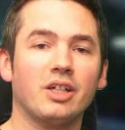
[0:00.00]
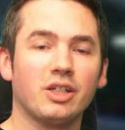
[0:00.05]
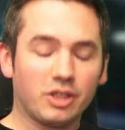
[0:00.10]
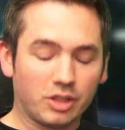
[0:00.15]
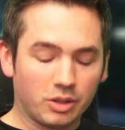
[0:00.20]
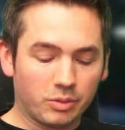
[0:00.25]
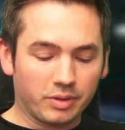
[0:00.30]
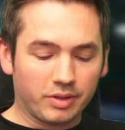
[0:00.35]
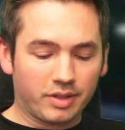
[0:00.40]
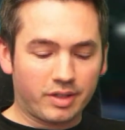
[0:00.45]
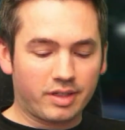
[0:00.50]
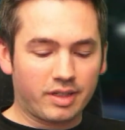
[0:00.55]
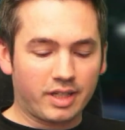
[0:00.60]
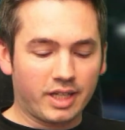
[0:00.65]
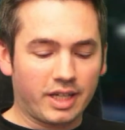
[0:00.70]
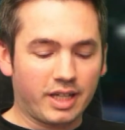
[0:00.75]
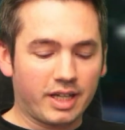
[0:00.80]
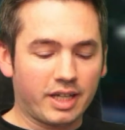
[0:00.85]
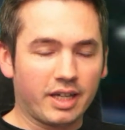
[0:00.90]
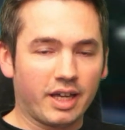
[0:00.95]
you will
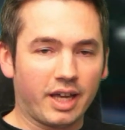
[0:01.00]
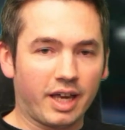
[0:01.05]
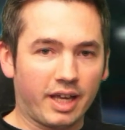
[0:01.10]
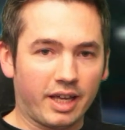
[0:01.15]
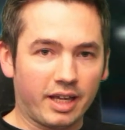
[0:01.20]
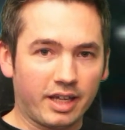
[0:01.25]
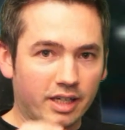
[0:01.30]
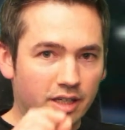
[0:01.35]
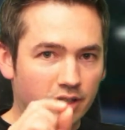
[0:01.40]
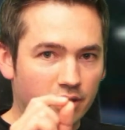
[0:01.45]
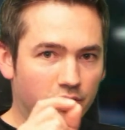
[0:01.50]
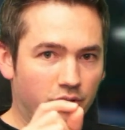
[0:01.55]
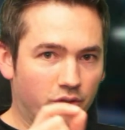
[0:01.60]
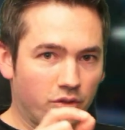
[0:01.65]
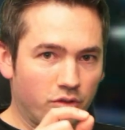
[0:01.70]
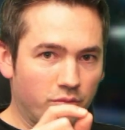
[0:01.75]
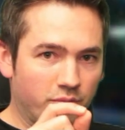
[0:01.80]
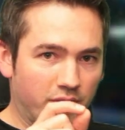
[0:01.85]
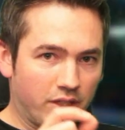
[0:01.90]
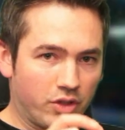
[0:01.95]
see a
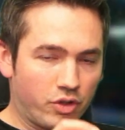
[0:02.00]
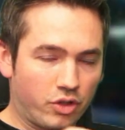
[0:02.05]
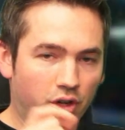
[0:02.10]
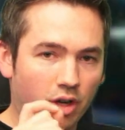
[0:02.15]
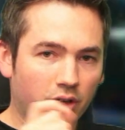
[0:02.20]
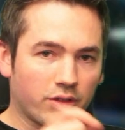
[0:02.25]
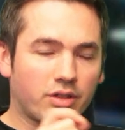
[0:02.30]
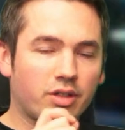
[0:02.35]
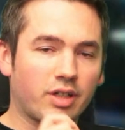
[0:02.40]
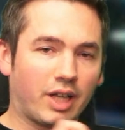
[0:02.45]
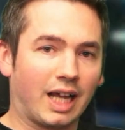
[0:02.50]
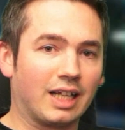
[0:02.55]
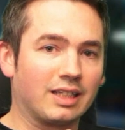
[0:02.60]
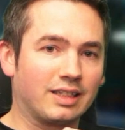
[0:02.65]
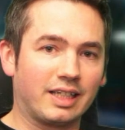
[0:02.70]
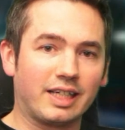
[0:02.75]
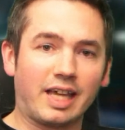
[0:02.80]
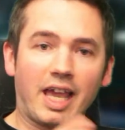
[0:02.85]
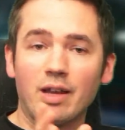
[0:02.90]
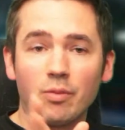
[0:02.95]
zoomed in shot and
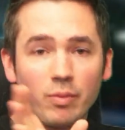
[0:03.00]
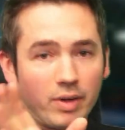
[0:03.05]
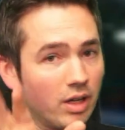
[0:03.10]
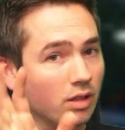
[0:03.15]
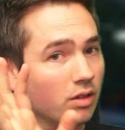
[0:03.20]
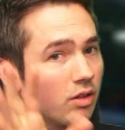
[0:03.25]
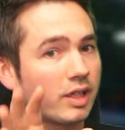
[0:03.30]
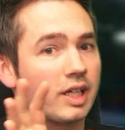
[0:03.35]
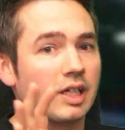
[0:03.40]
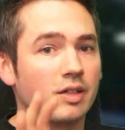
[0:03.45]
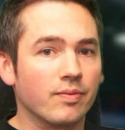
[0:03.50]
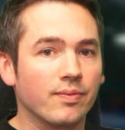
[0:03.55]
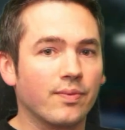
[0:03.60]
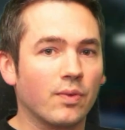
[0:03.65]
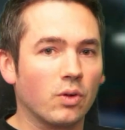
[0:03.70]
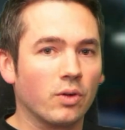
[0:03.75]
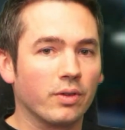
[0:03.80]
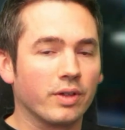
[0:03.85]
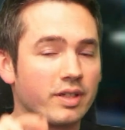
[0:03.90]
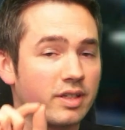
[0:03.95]
again we are looking
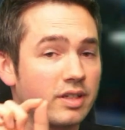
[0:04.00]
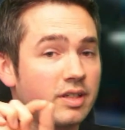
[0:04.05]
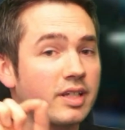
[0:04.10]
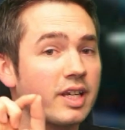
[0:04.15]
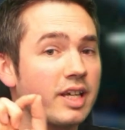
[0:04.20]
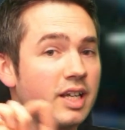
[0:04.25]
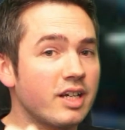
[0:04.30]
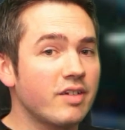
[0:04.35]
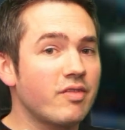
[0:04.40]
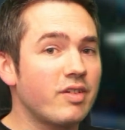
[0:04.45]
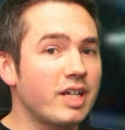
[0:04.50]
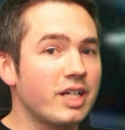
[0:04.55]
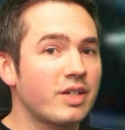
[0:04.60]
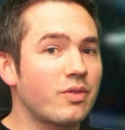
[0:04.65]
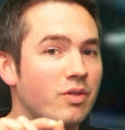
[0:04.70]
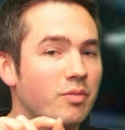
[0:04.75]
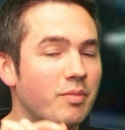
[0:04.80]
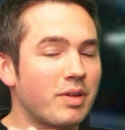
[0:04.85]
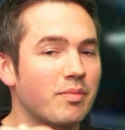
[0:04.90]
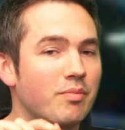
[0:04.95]
for the series,
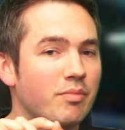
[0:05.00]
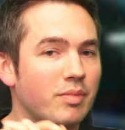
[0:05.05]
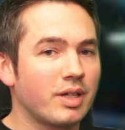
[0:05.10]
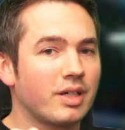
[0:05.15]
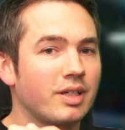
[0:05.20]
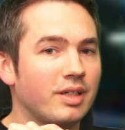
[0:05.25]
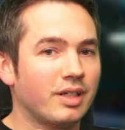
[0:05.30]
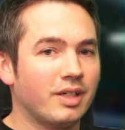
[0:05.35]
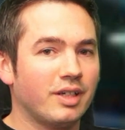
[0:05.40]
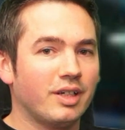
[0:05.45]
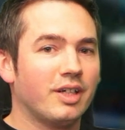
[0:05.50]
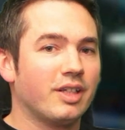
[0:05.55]
remember?